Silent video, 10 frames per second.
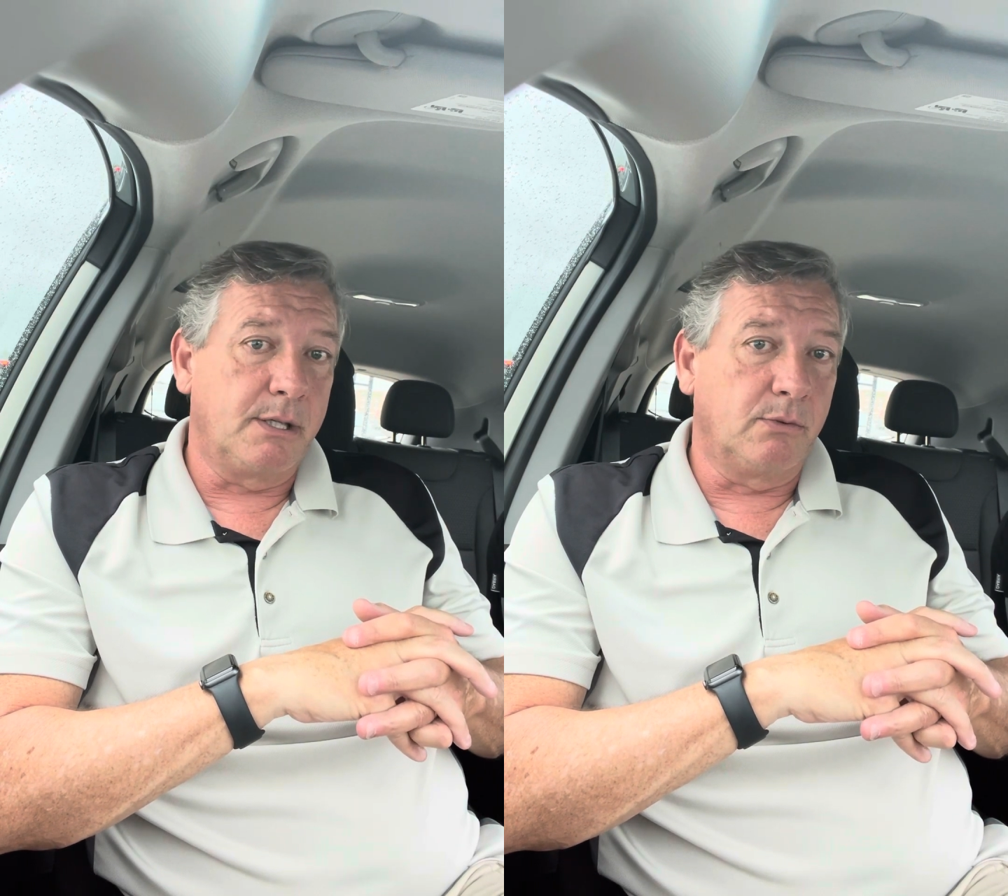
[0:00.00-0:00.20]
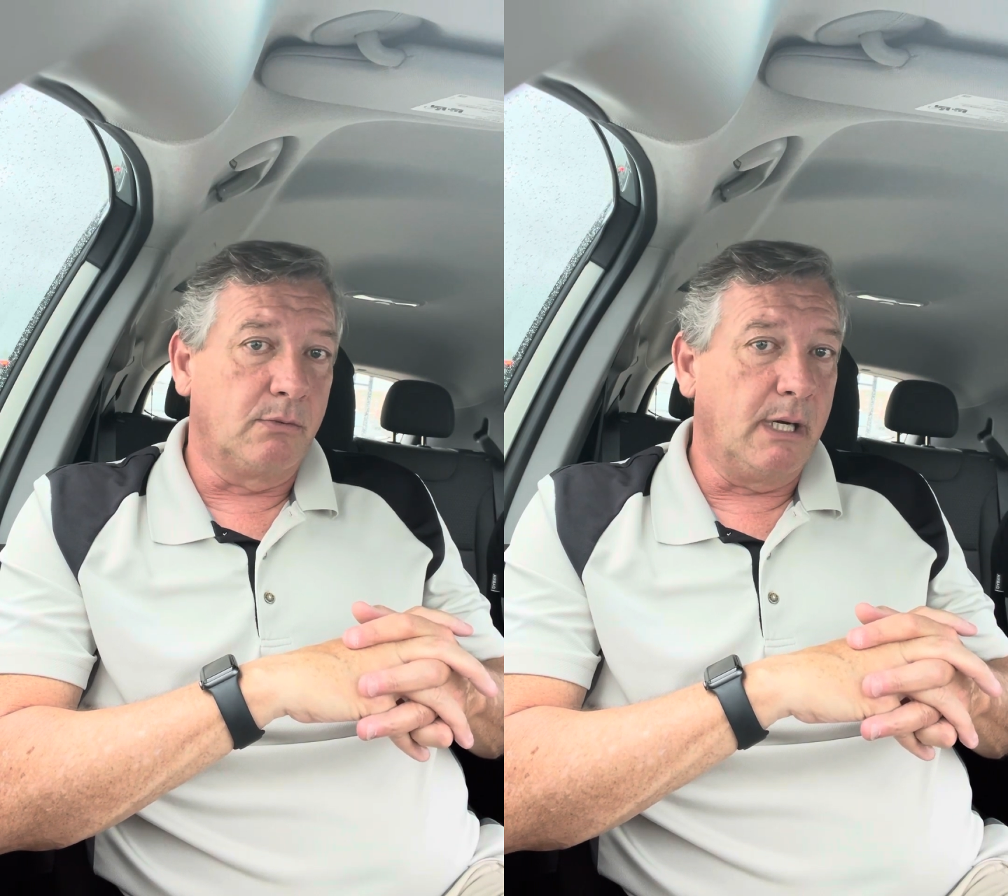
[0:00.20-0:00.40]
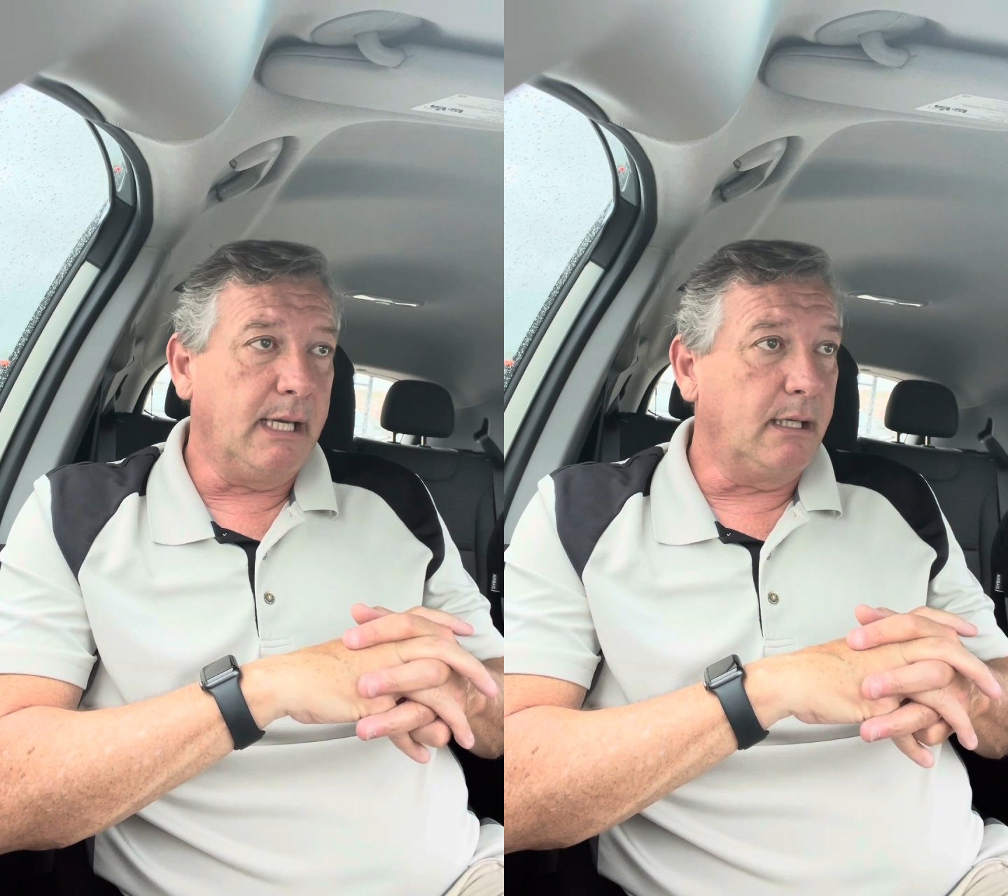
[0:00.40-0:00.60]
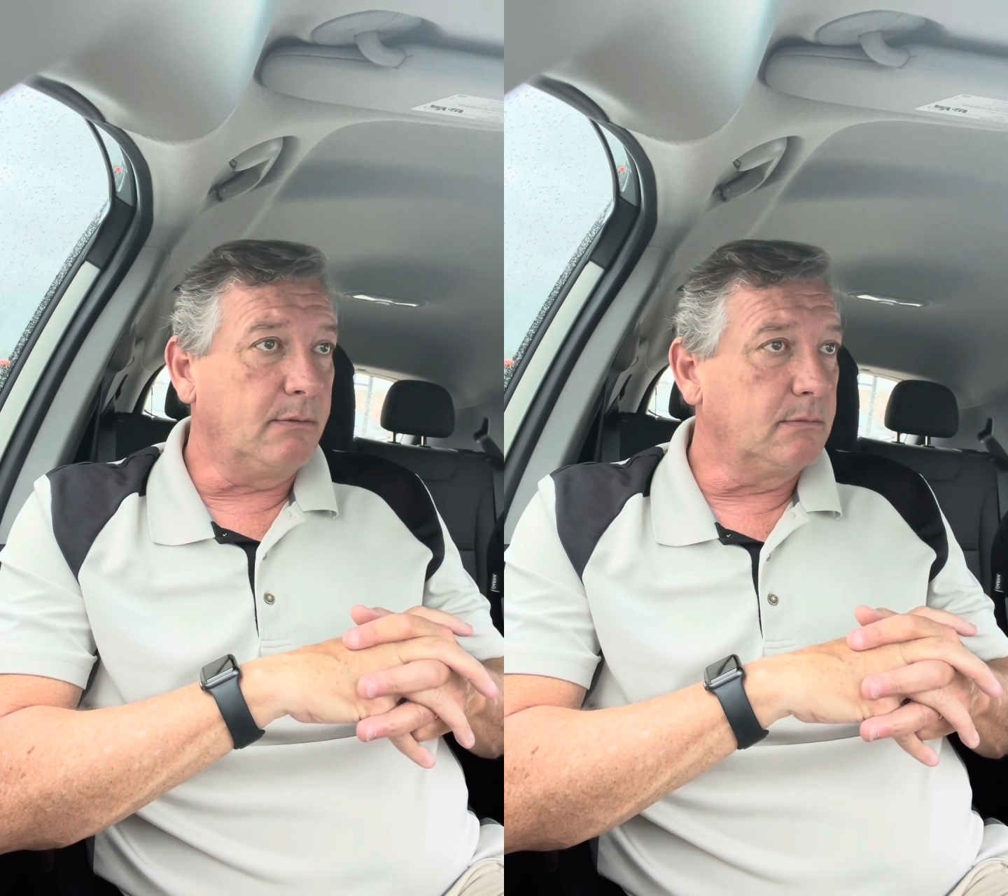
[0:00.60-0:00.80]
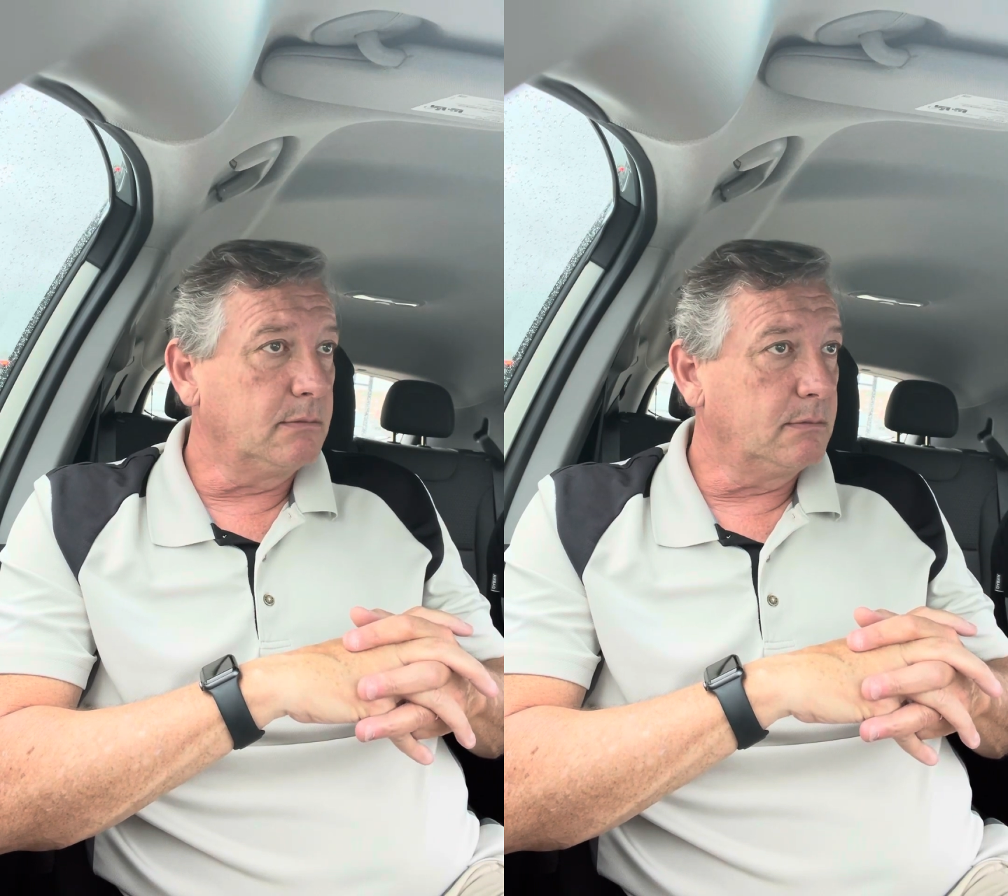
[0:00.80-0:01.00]
to
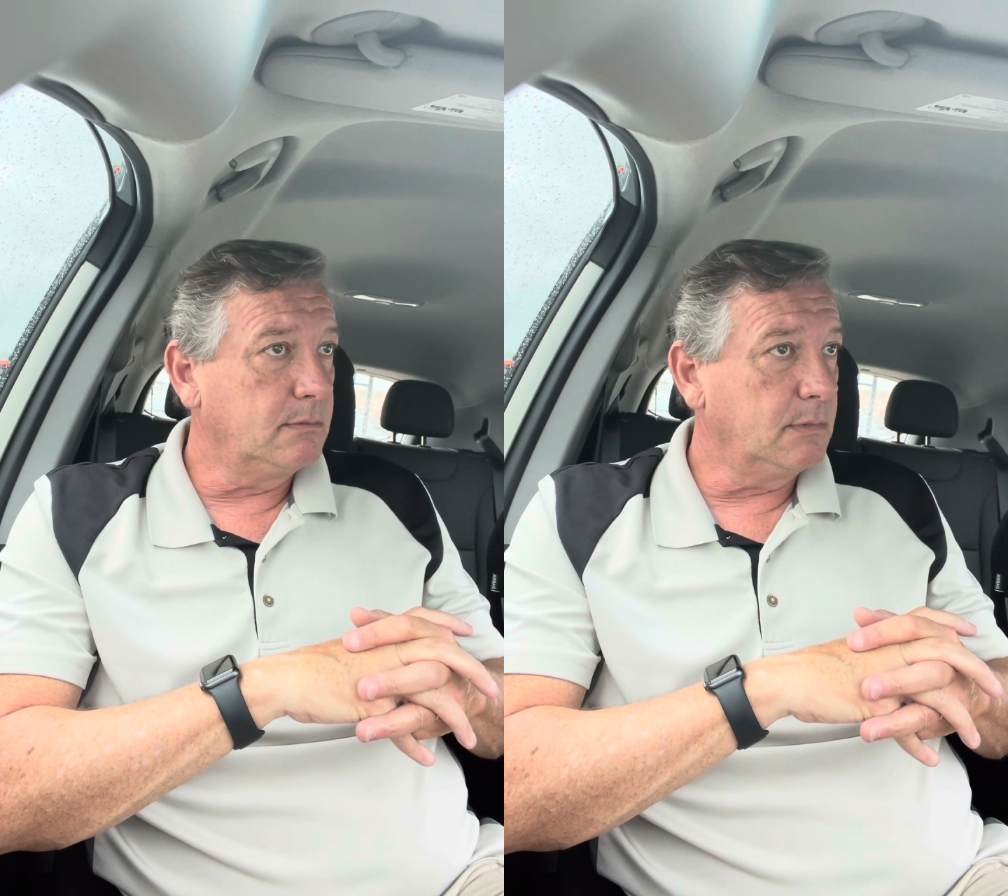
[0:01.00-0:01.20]
rain.